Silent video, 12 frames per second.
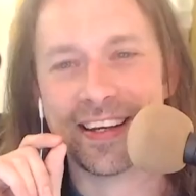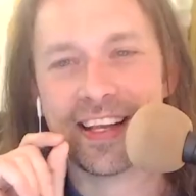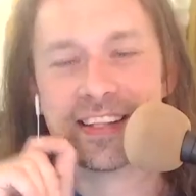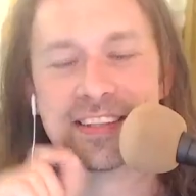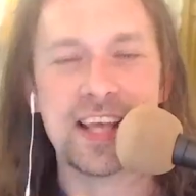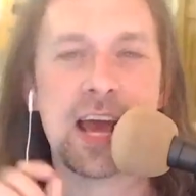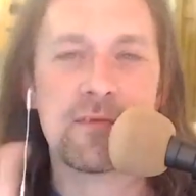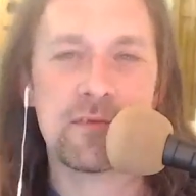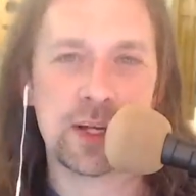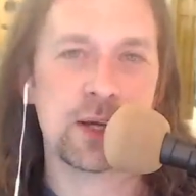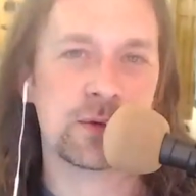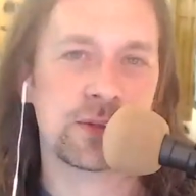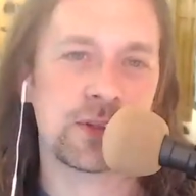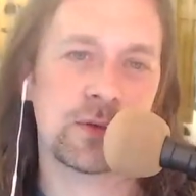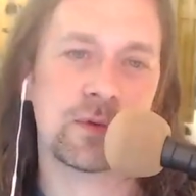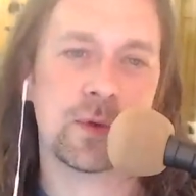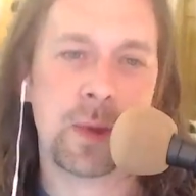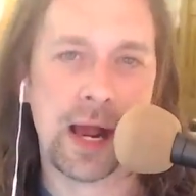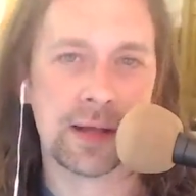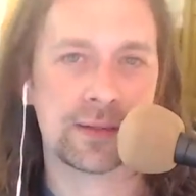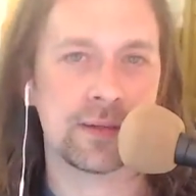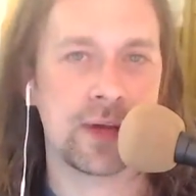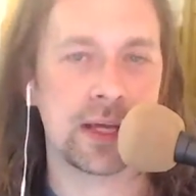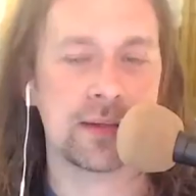it they have videos too for past
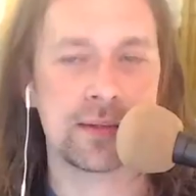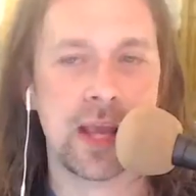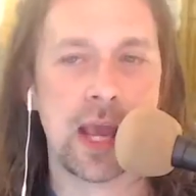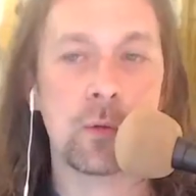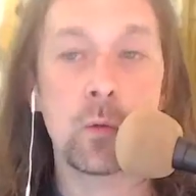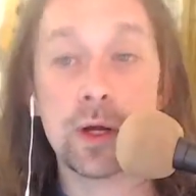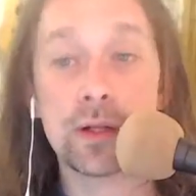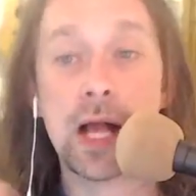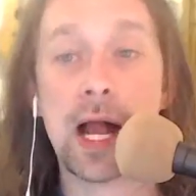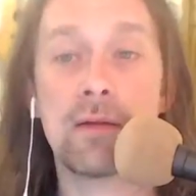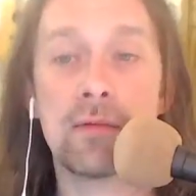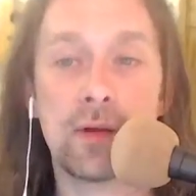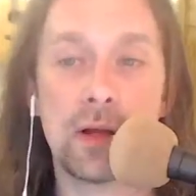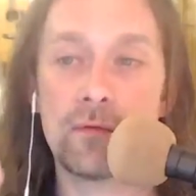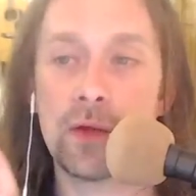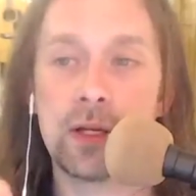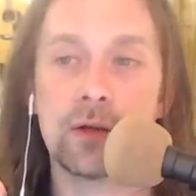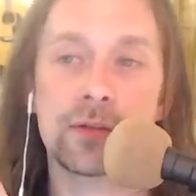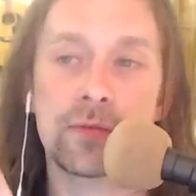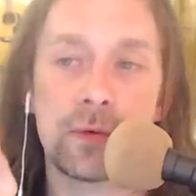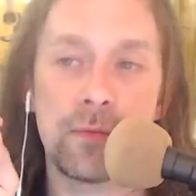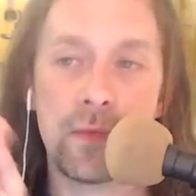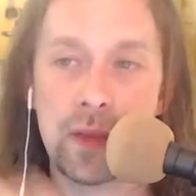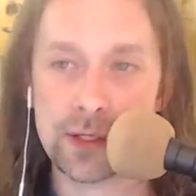events, and we'll have videos
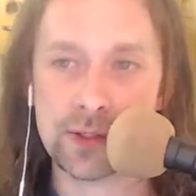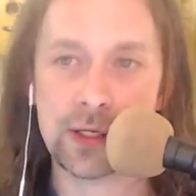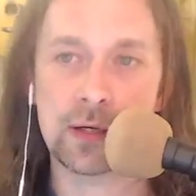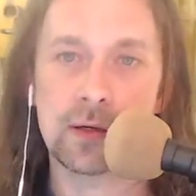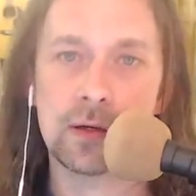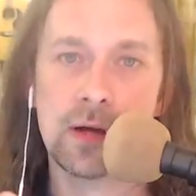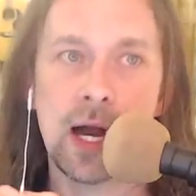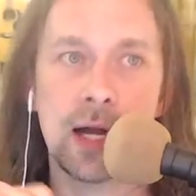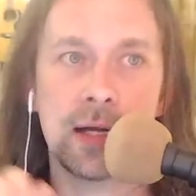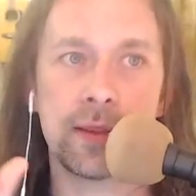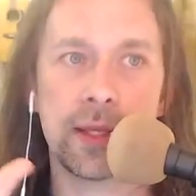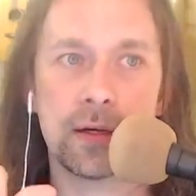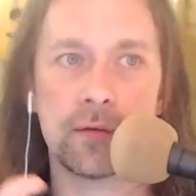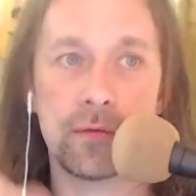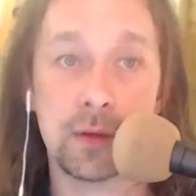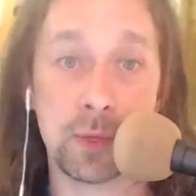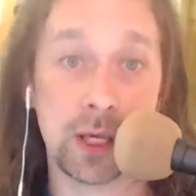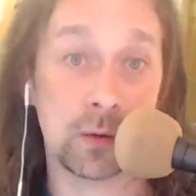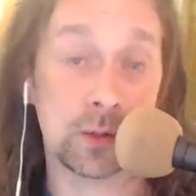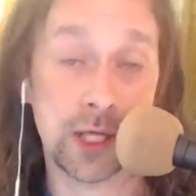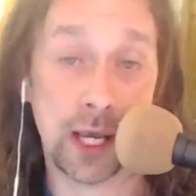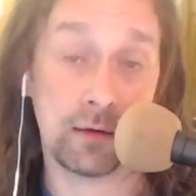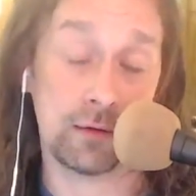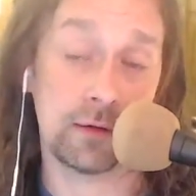from this year on their Vimeo
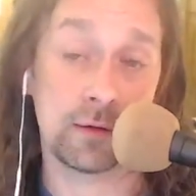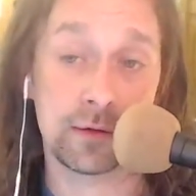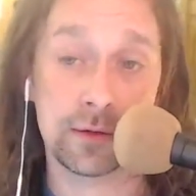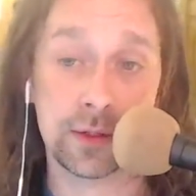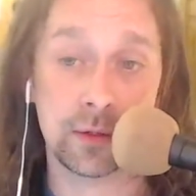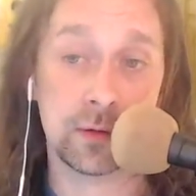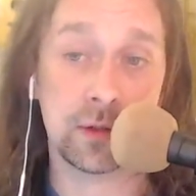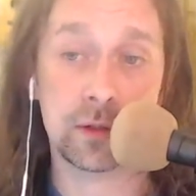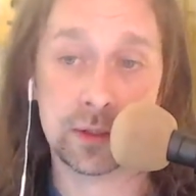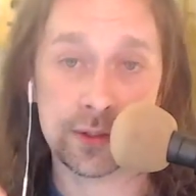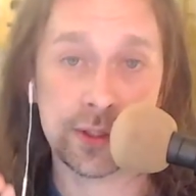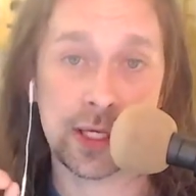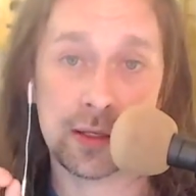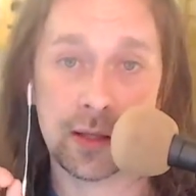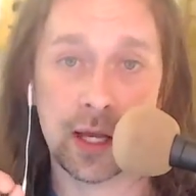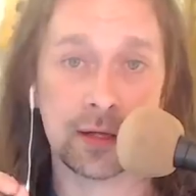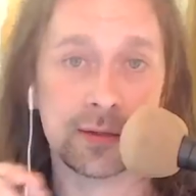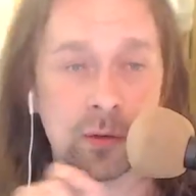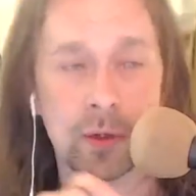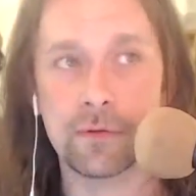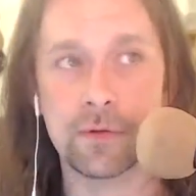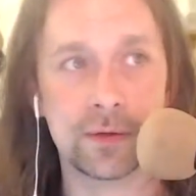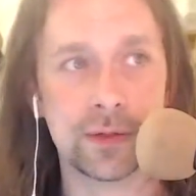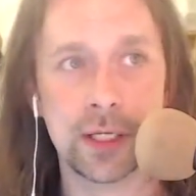channel. So you can mm. see like
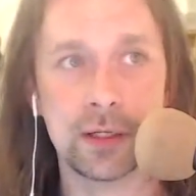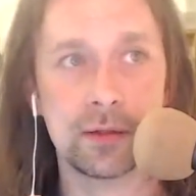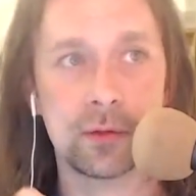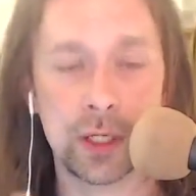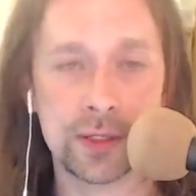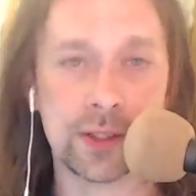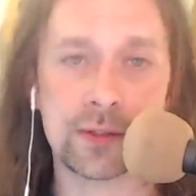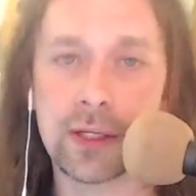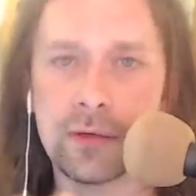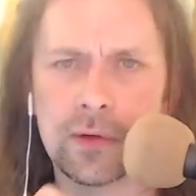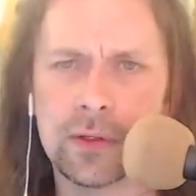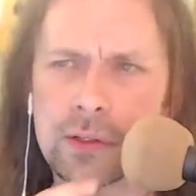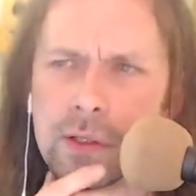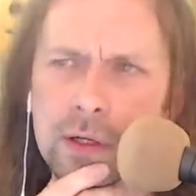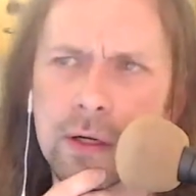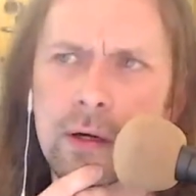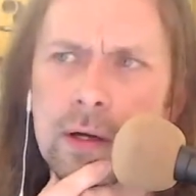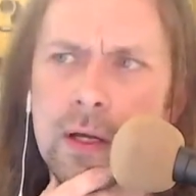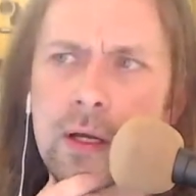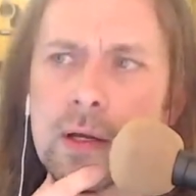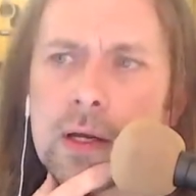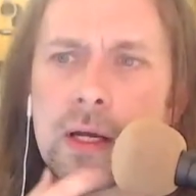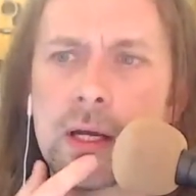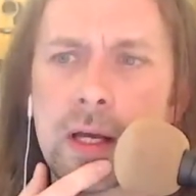2015, 2016 for sure.
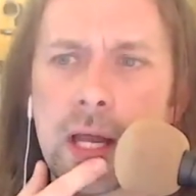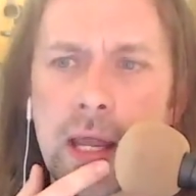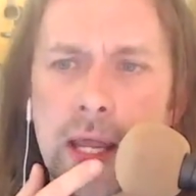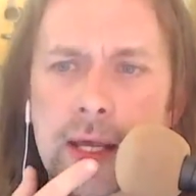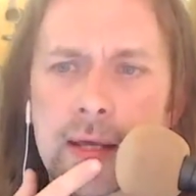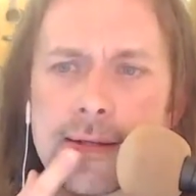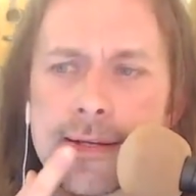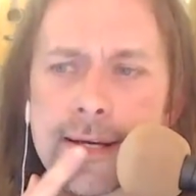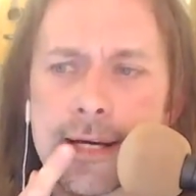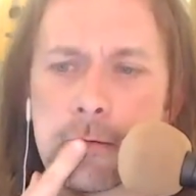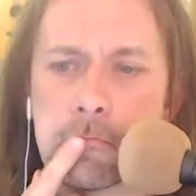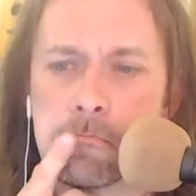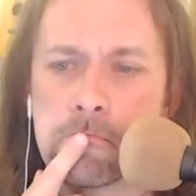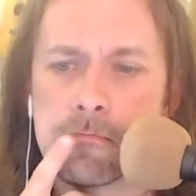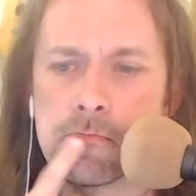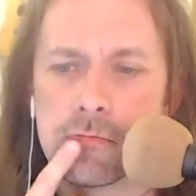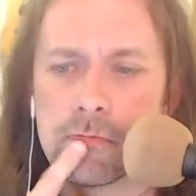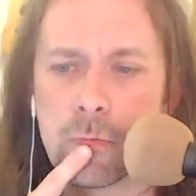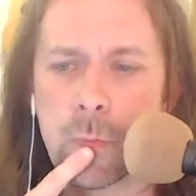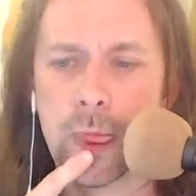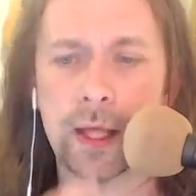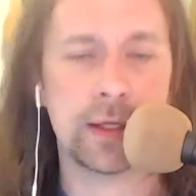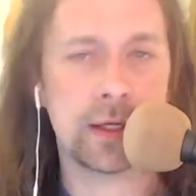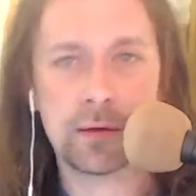And um,
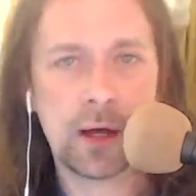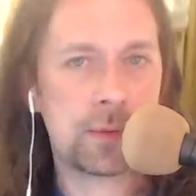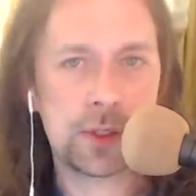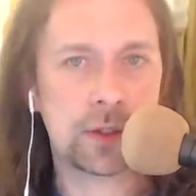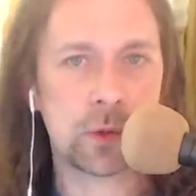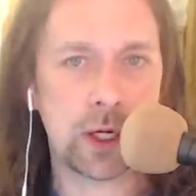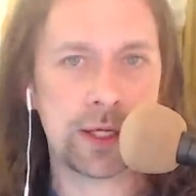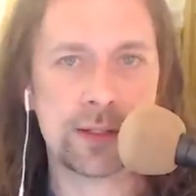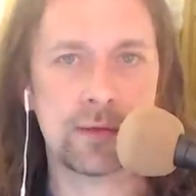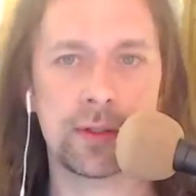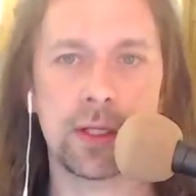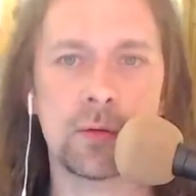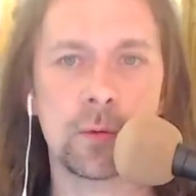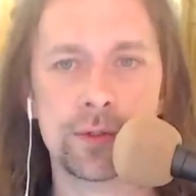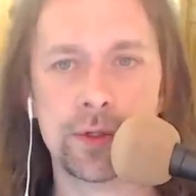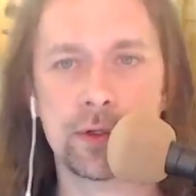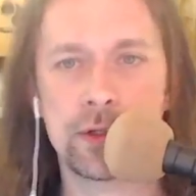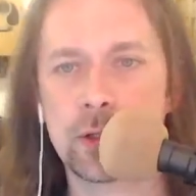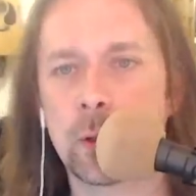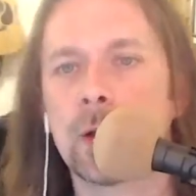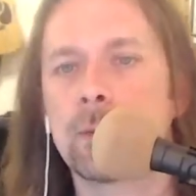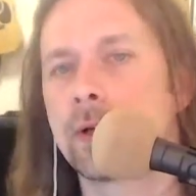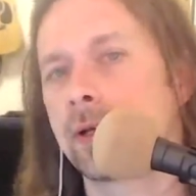and then I'm sure 2017 will start to show up